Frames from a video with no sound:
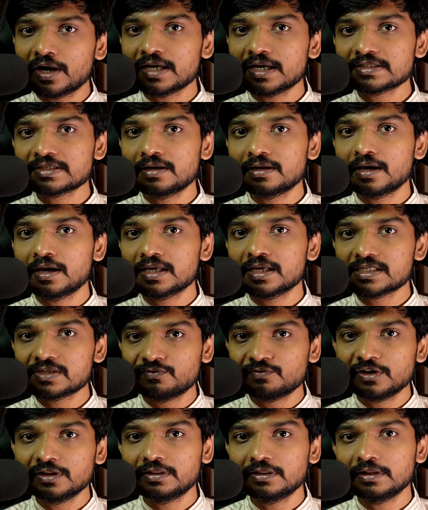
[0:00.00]
vasanas,
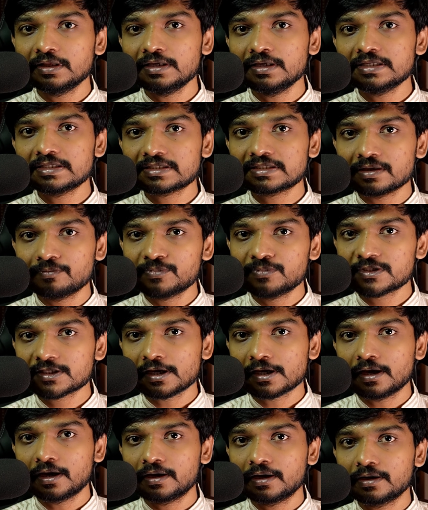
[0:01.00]
vrittis,
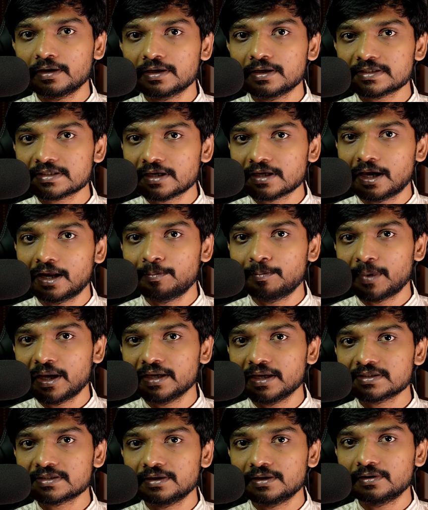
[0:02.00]
samskaras, karma,
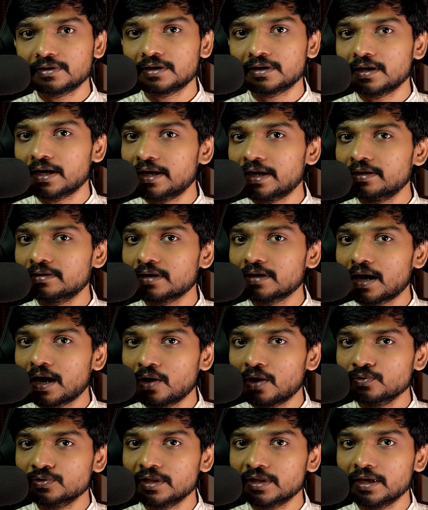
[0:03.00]
etc., and
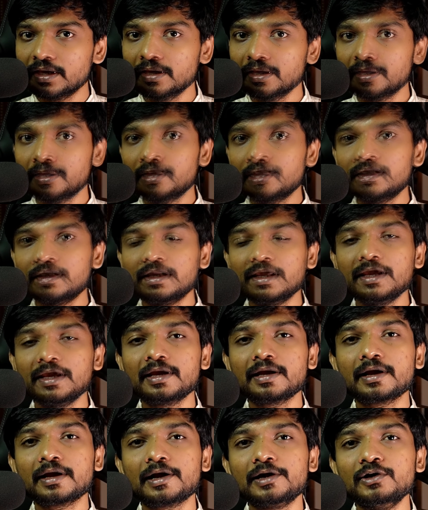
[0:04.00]
how they
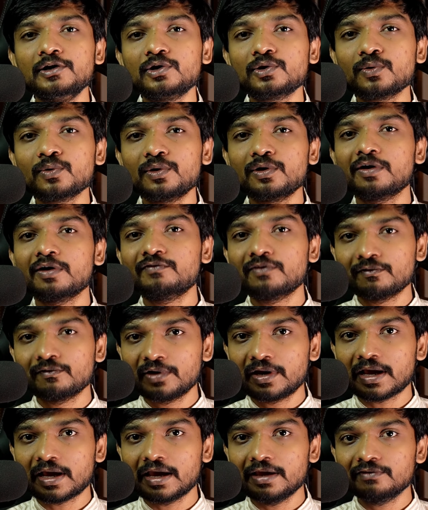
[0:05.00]
take control of
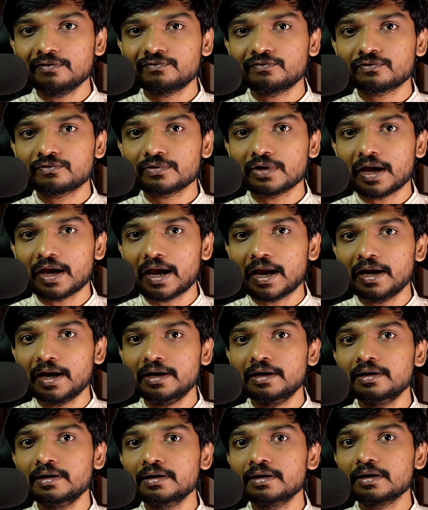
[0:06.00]
our life
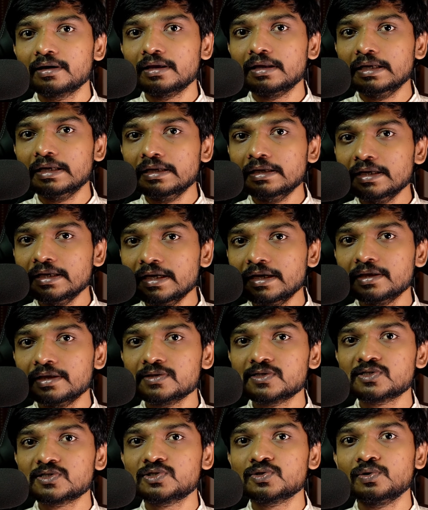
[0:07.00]
and lead
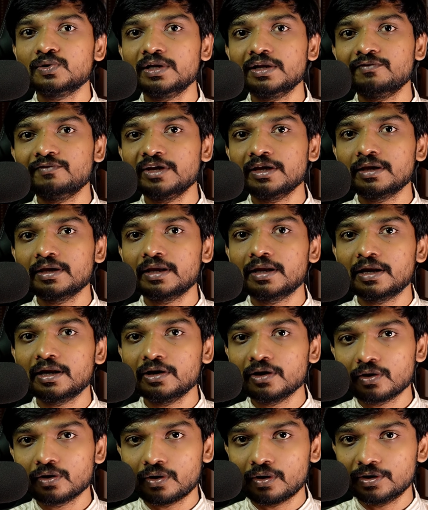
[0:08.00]
us to living an
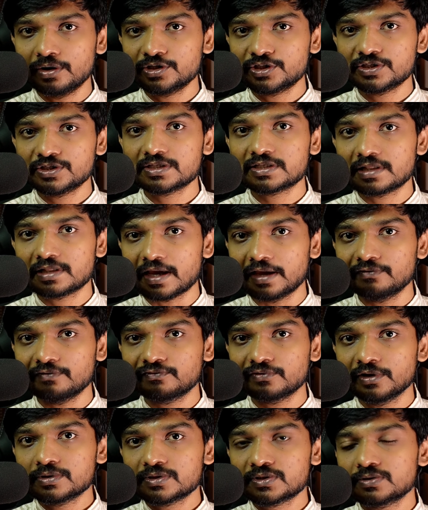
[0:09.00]
unconscious
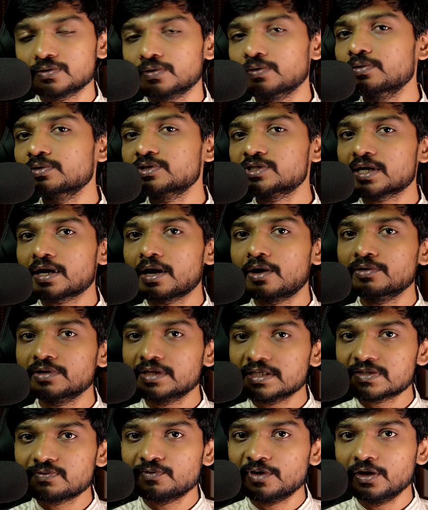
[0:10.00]
life. So check out
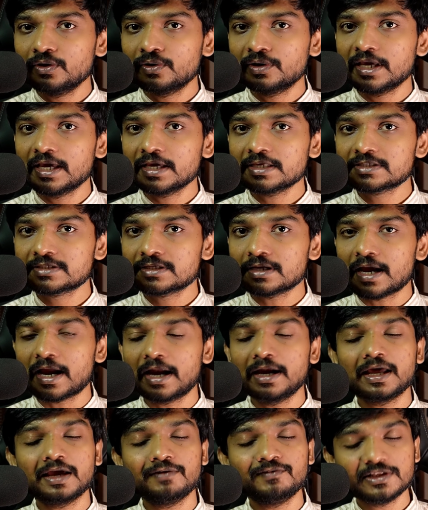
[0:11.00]
this video next,
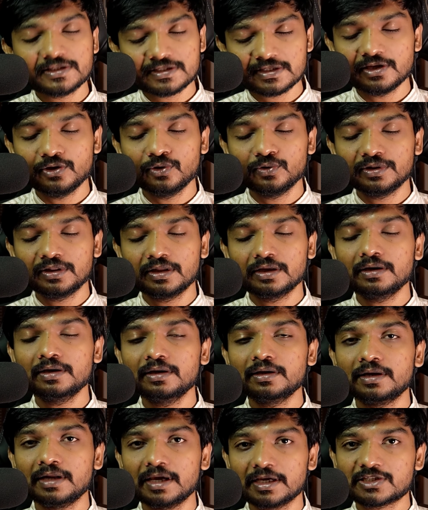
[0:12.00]
and I will see you in the
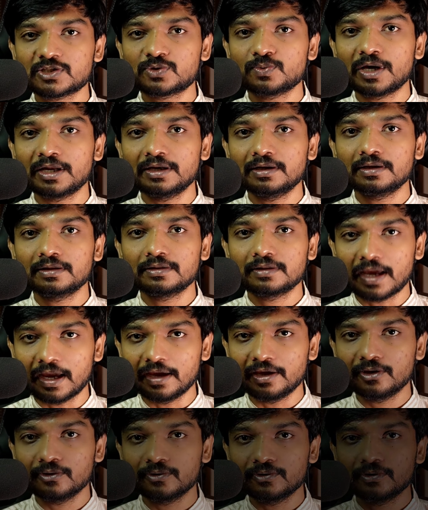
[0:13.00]
next one.
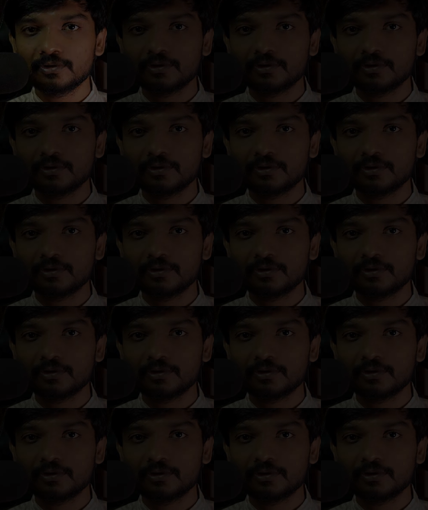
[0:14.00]
Thank you.